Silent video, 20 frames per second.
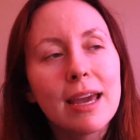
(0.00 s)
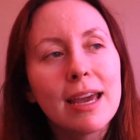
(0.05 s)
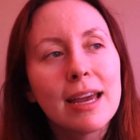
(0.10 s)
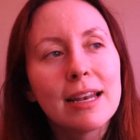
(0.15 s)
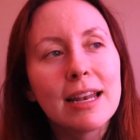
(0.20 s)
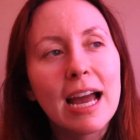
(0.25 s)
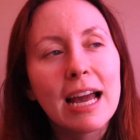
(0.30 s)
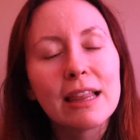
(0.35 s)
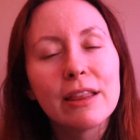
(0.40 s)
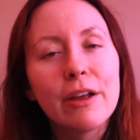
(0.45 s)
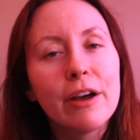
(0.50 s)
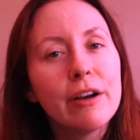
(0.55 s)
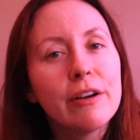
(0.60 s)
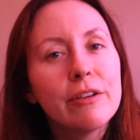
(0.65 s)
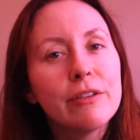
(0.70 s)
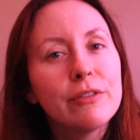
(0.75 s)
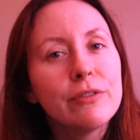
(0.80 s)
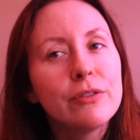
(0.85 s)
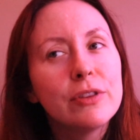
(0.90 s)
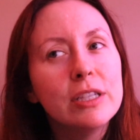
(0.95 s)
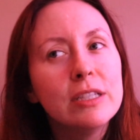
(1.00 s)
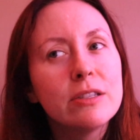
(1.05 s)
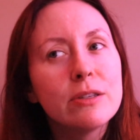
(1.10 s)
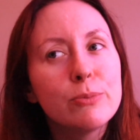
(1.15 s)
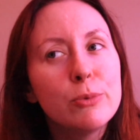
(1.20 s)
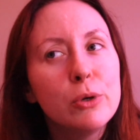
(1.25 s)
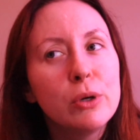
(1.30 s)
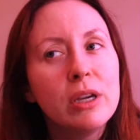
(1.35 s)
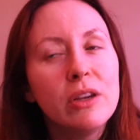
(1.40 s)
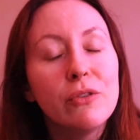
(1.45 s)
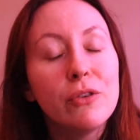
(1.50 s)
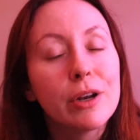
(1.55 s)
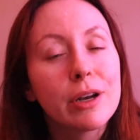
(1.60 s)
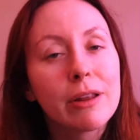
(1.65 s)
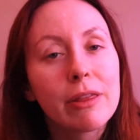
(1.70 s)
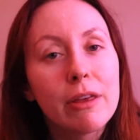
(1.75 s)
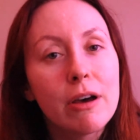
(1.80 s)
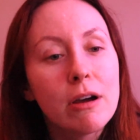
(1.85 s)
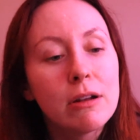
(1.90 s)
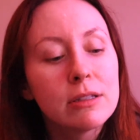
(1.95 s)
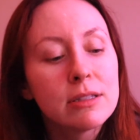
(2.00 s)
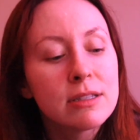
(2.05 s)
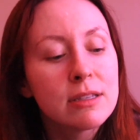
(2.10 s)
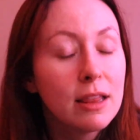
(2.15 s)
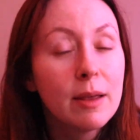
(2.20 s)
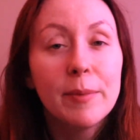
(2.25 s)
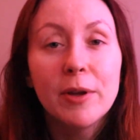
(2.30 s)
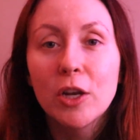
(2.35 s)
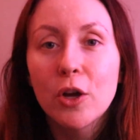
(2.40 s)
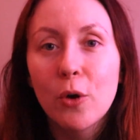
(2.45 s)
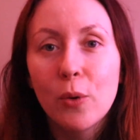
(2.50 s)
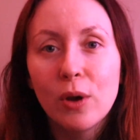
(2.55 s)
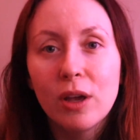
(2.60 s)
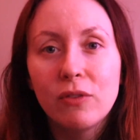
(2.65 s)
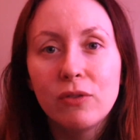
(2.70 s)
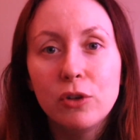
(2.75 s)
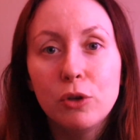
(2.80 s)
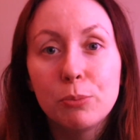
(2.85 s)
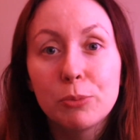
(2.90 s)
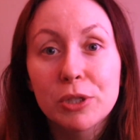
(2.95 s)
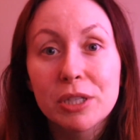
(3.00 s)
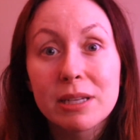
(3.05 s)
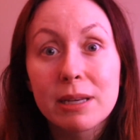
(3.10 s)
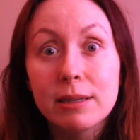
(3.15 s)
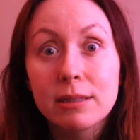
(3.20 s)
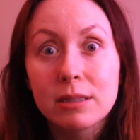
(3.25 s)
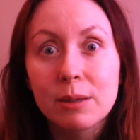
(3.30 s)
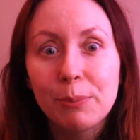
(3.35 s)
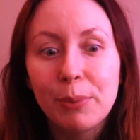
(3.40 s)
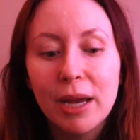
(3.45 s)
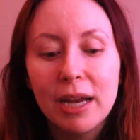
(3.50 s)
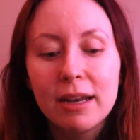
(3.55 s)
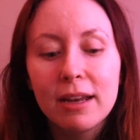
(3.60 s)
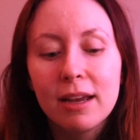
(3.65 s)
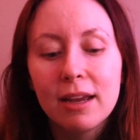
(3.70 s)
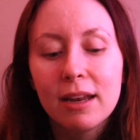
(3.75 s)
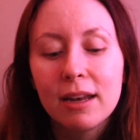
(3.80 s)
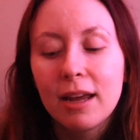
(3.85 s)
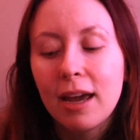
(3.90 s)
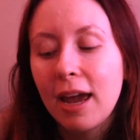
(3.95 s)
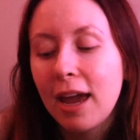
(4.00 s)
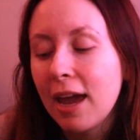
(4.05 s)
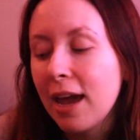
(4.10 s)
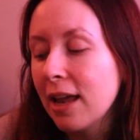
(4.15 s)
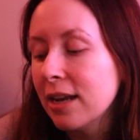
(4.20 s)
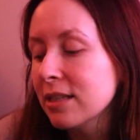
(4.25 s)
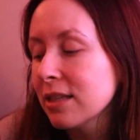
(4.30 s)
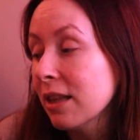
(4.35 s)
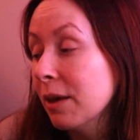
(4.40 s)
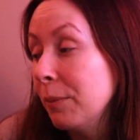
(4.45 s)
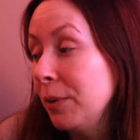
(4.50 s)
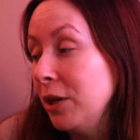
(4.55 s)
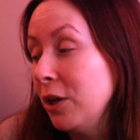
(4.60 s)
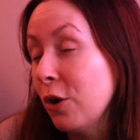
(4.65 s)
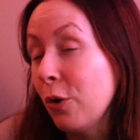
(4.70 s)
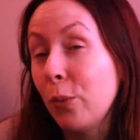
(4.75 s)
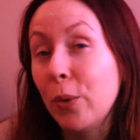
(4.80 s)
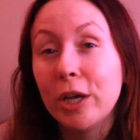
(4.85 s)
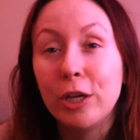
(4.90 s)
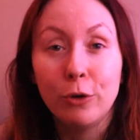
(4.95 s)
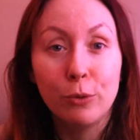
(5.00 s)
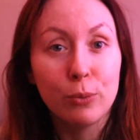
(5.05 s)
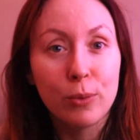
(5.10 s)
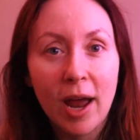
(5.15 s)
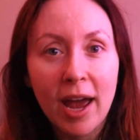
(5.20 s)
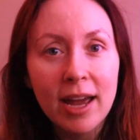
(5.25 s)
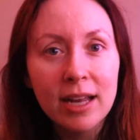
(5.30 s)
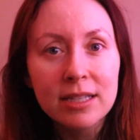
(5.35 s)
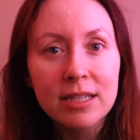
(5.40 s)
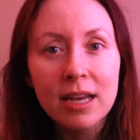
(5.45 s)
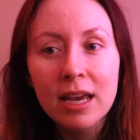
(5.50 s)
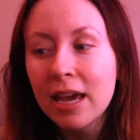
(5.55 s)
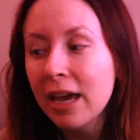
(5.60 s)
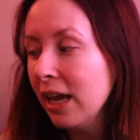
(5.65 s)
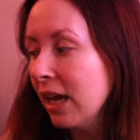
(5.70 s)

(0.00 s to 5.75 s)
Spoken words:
And I love the spooky readathons. Let me know if you participated and let me know what you read.